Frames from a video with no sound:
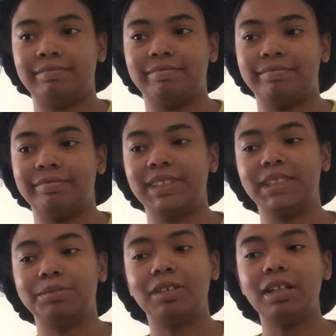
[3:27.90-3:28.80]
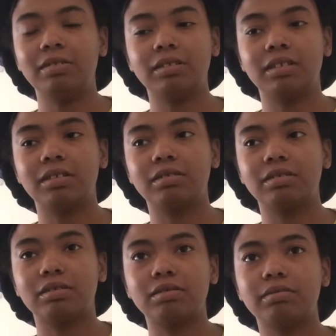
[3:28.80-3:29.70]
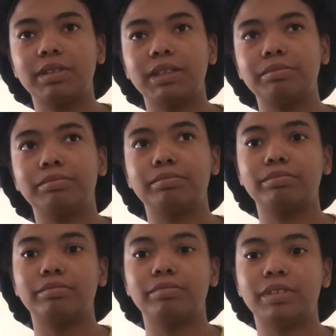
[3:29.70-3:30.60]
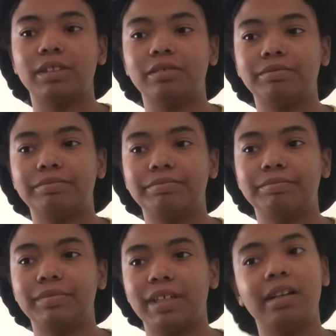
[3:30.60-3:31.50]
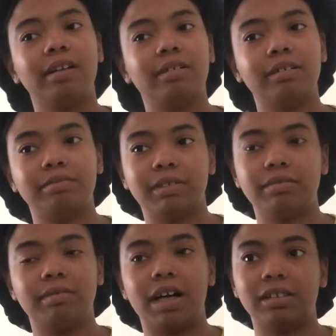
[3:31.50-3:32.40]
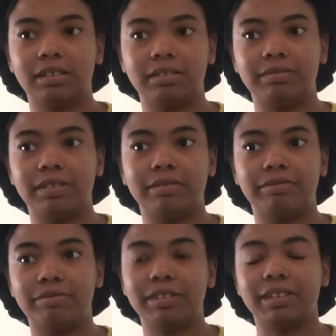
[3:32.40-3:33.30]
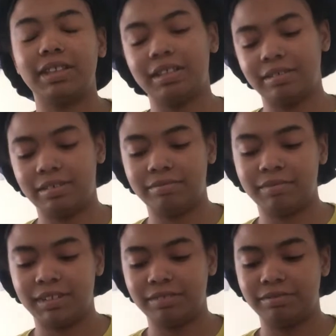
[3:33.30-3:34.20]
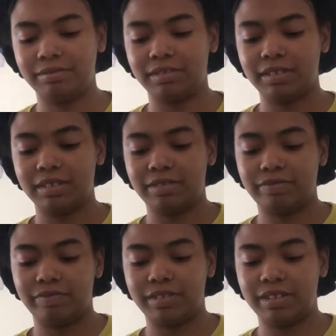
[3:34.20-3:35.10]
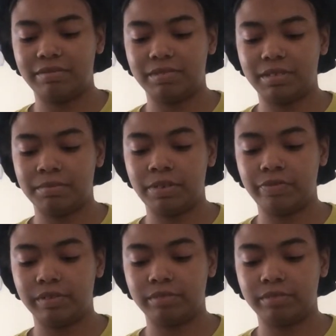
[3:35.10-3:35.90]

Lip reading: this boy I used to go to school with, well, they know him too also. Well, of course they know him too, for him to come over.